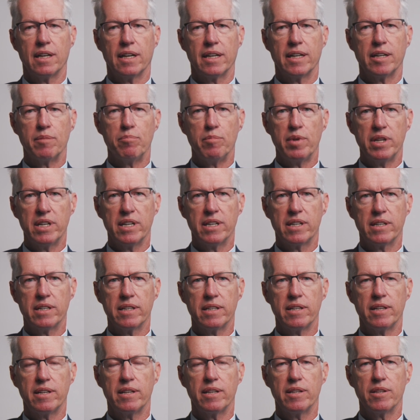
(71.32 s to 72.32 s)
I
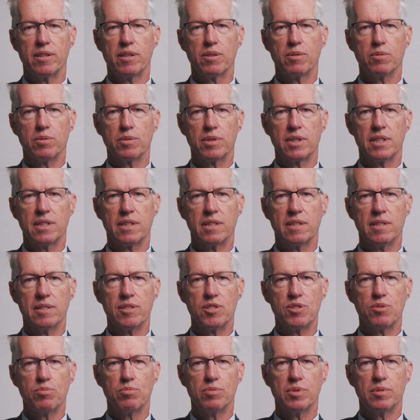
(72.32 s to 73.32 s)
immediately thought that
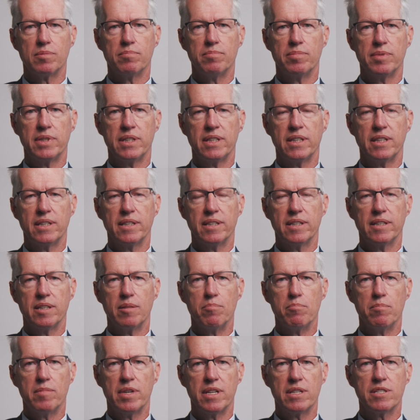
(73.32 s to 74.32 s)
this would be
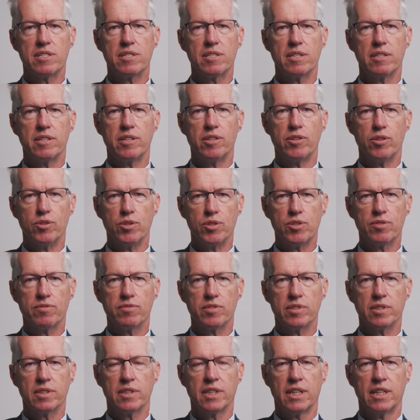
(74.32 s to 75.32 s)
immensely
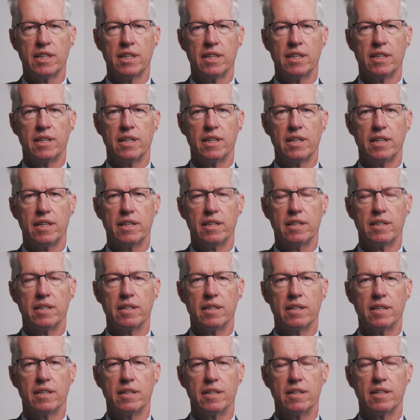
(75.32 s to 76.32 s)
useful
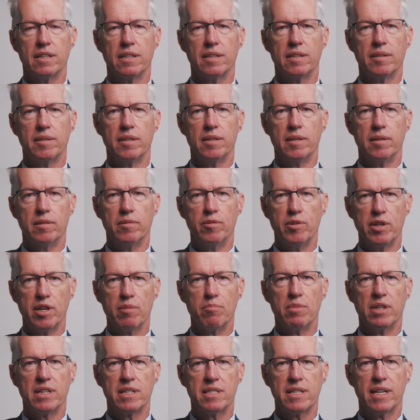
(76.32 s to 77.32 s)
in
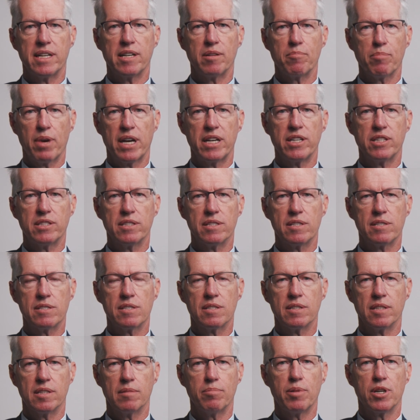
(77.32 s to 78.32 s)
rehabilitating
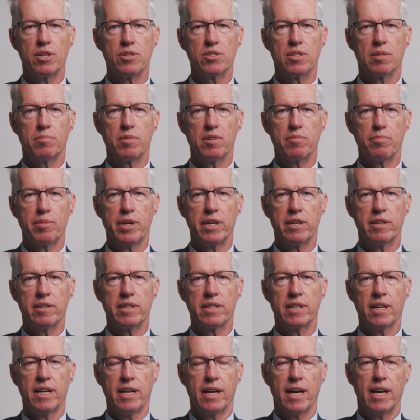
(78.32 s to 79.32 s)
patients in the post-operative
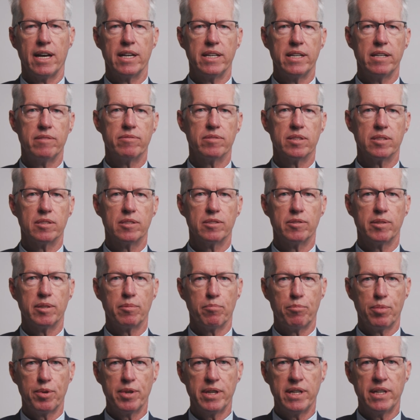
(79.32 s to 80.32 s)
period and even
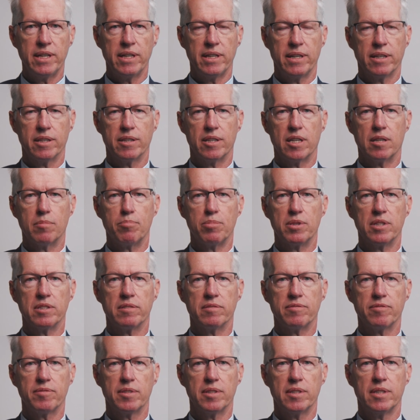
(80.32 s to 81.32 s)
doing
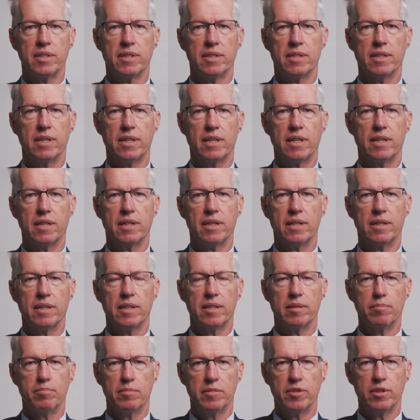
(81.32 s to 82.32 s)
pre-operative,
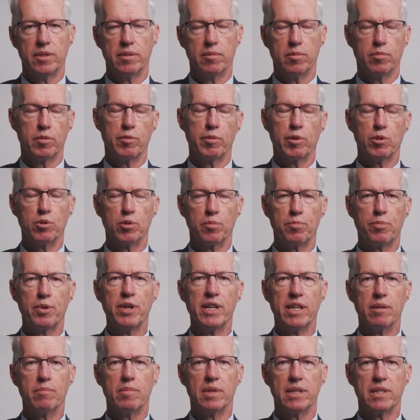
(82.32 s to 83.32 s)
what we call
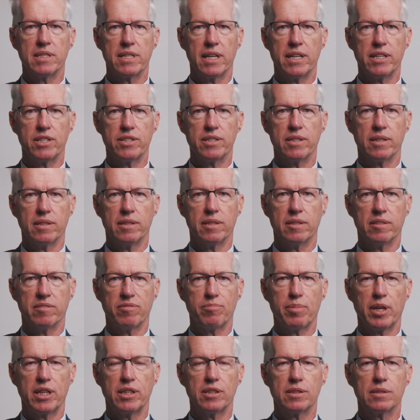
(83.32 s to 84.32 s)
prehabilitation
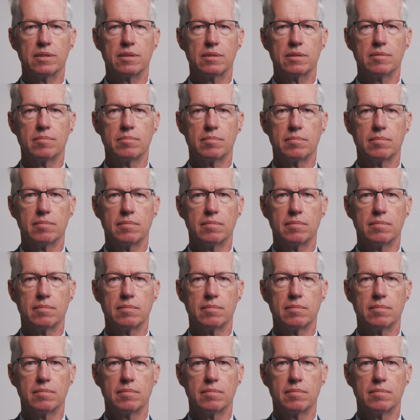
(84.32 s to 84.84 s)
of patients.